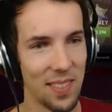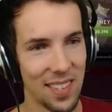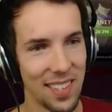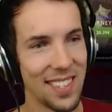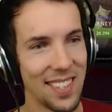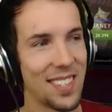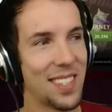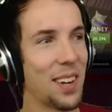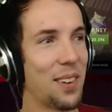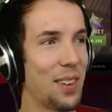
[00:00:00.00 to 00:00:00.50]

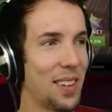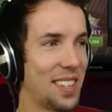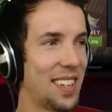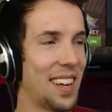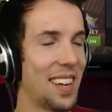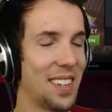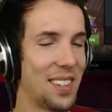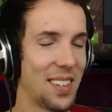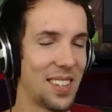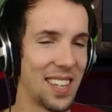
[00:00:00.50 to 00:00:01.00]
So it's
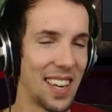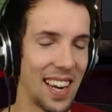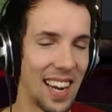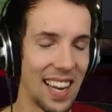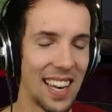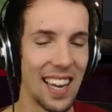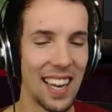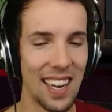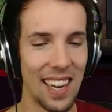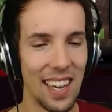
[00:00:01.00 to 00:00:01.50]
interesting. And
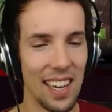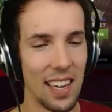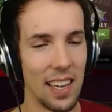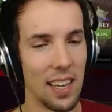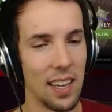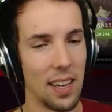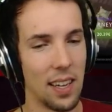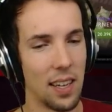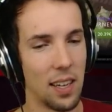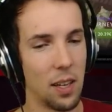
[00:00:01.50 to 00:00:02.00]
then
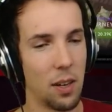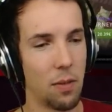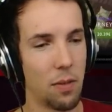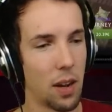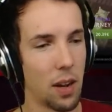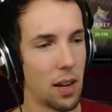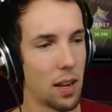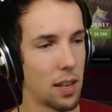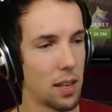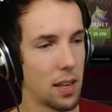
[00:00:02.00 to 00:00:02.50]
you've
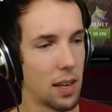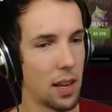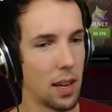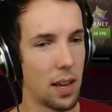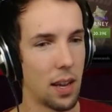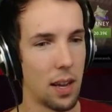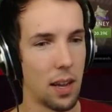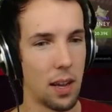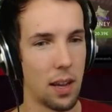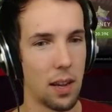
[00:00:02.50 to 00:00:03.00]
got
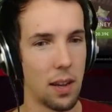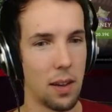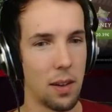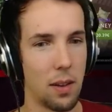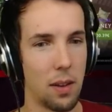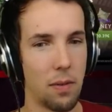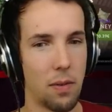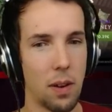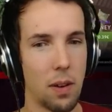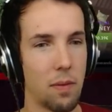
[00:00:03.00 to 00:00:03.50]

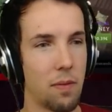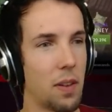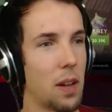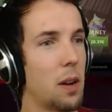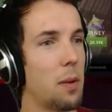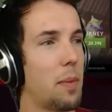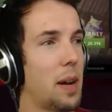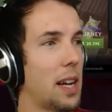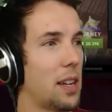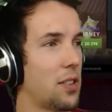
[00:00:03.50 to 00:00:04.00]

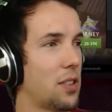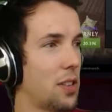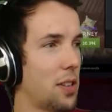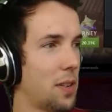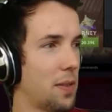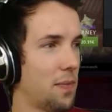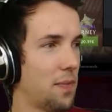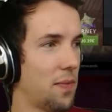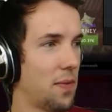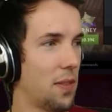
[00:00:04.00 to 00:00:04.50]
Venomancer,
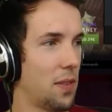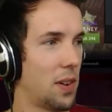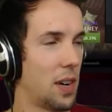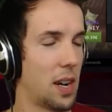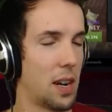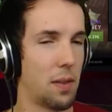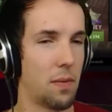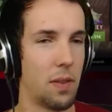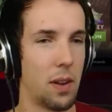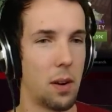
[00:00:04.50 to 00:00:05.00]

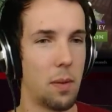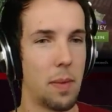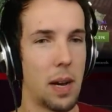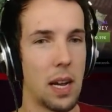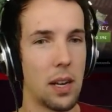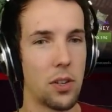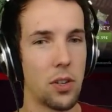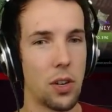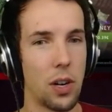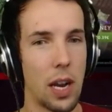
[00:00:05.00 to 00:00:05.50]
right?
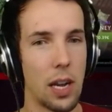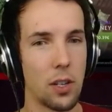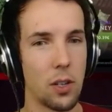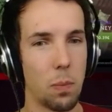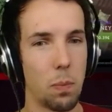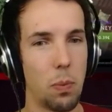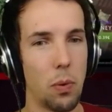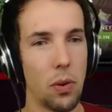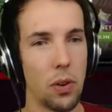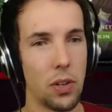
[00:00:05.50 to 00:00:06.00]
Venomancer has a
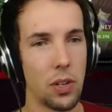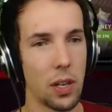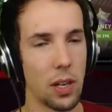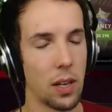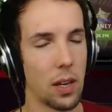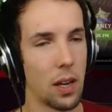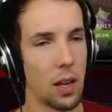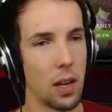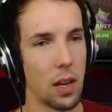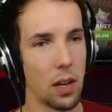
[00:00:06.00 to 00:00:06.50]

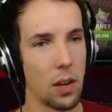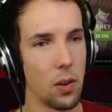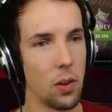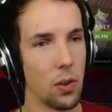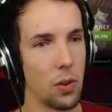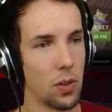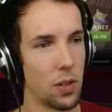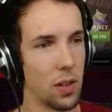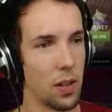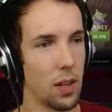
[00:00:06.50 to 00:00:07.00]
poison
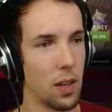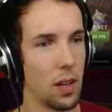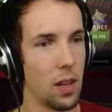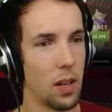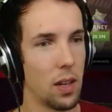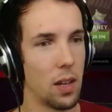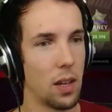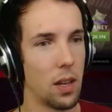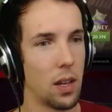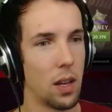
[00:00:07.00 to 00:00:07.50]
ult.
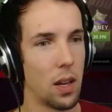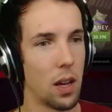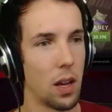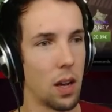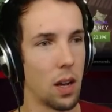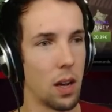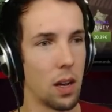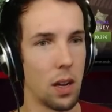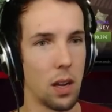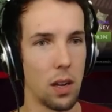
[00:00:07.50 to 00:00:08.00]

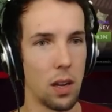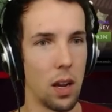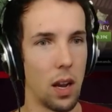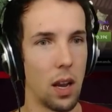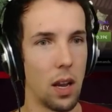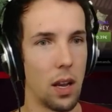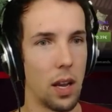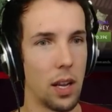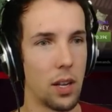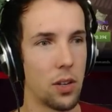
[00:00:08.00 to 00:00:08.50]

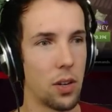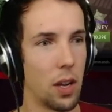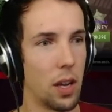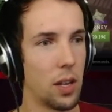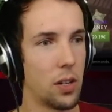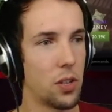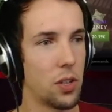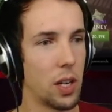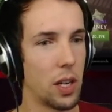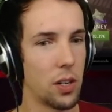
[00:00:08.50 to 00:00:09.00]

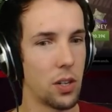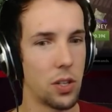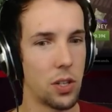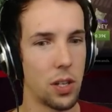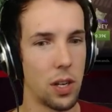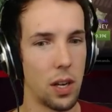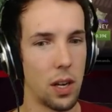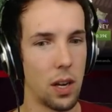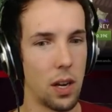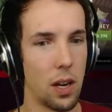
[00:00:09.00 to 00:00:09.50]
It says
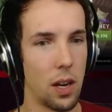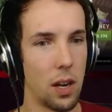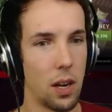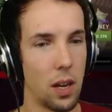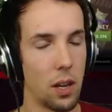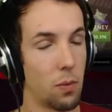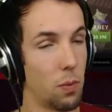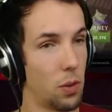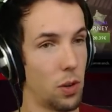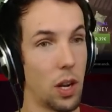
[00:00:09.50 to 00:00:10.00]

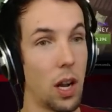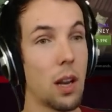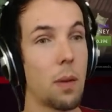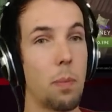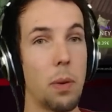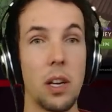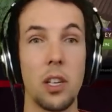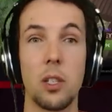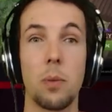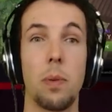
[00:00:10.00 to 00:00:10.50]
it will not
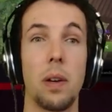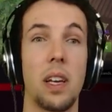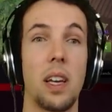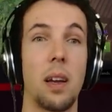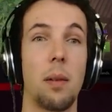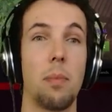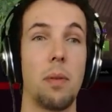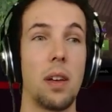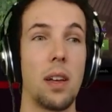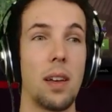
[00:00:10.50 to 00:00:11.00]
pierce
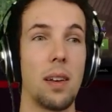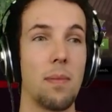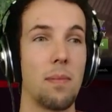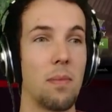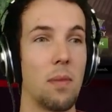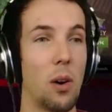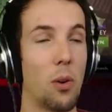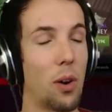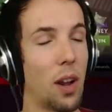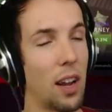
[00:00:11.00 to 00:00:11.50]
BKB.
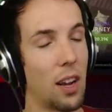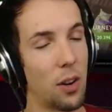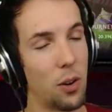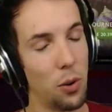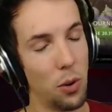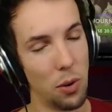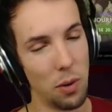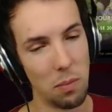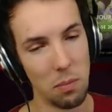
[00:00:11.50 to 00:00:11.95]
Okay, cool.